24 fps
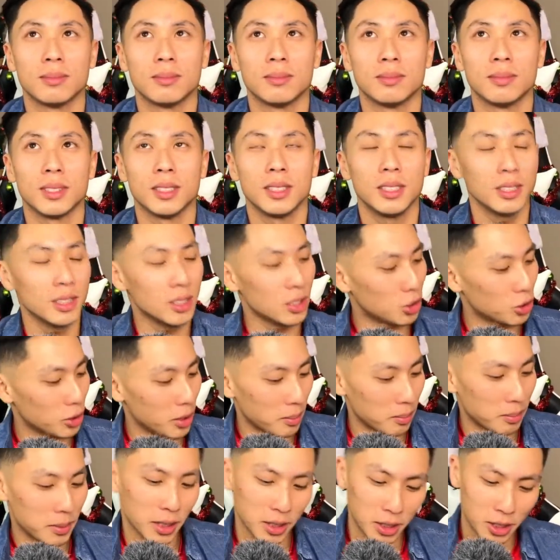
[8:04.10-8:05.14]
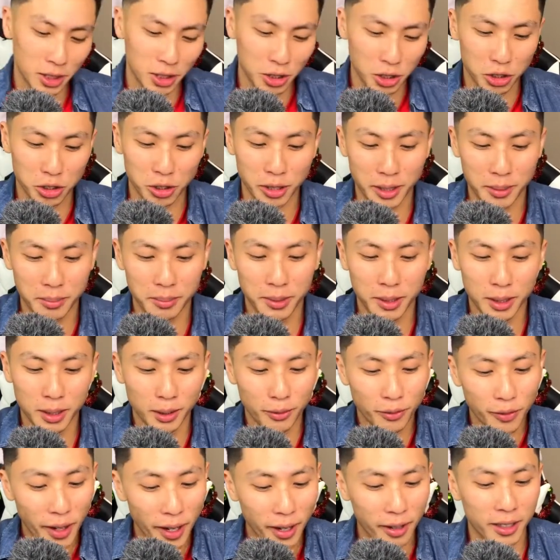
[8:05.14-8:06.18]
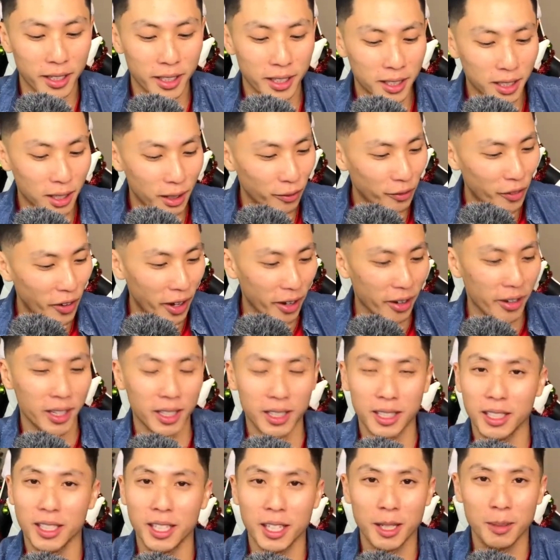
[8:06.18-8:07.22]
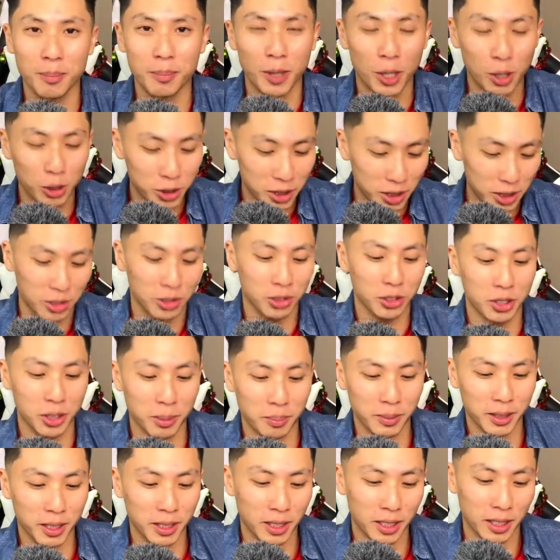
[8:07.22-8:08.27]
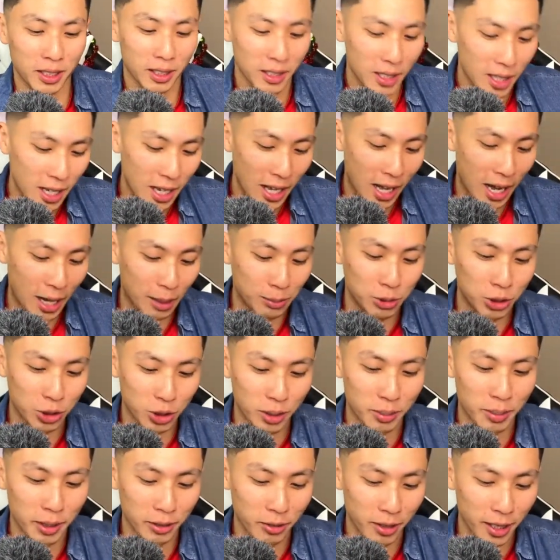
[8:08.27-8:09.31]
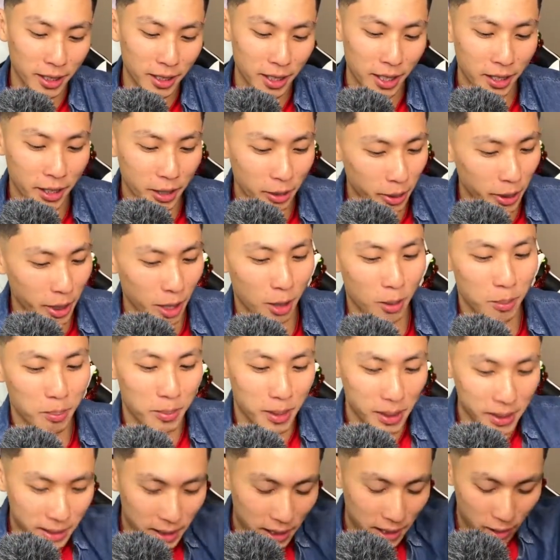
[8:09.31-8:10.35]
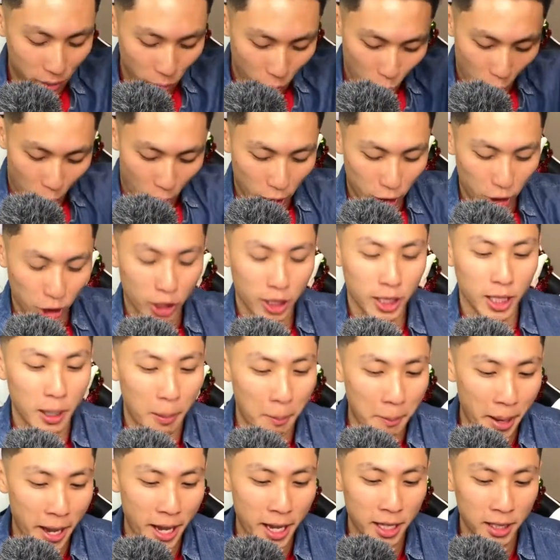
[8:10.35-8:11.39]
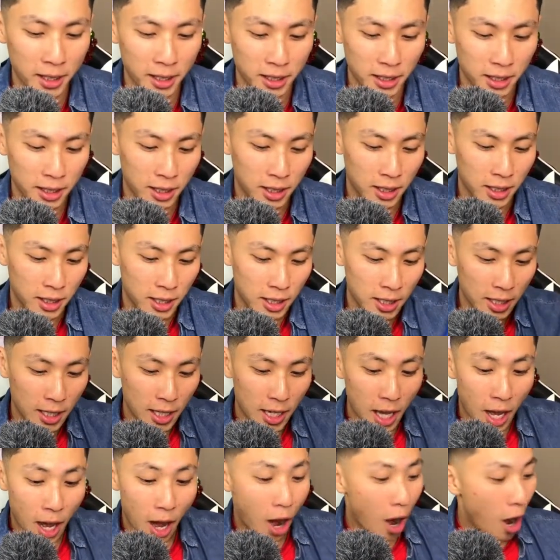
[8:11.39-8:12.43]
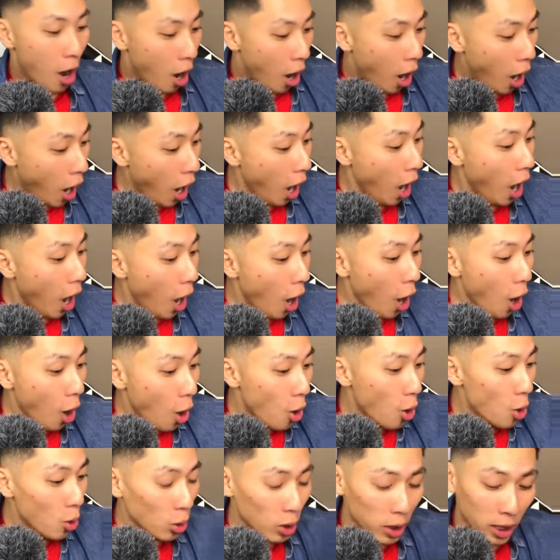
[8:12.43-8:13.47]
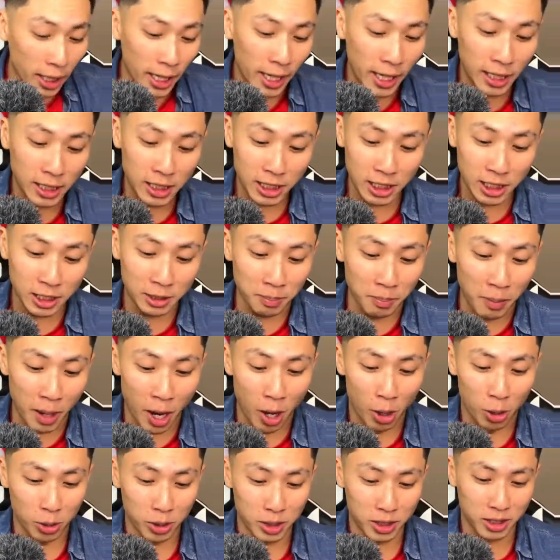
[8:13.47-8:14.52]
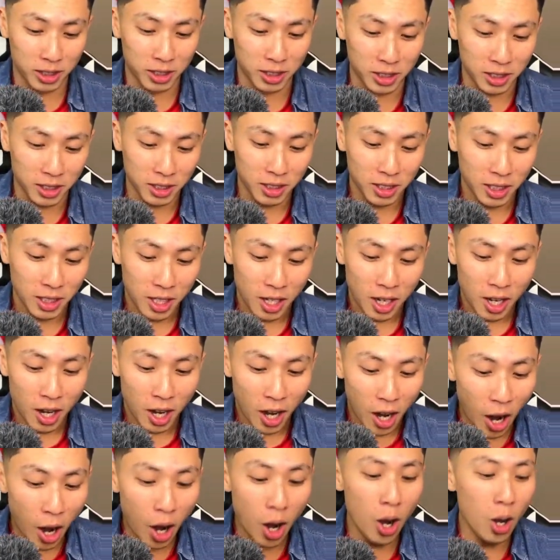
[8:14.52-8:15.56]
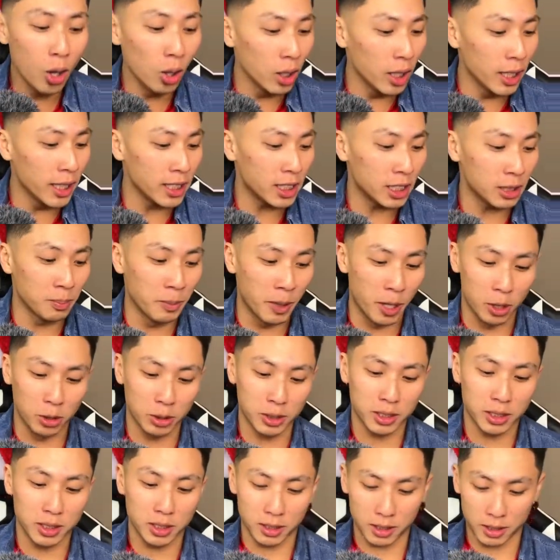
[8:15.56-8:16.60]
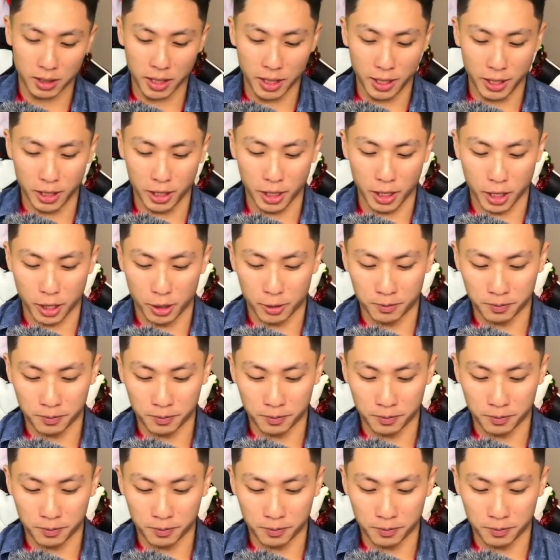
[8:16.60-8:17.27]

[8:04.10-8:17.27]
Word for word: This is a dream. This is a dream. Clefairy. Clefairy did hypnosis or something, and I'm dreaming right now. Here we go. Misty's Water Command. Holy smokes! Holy smokes! There you go.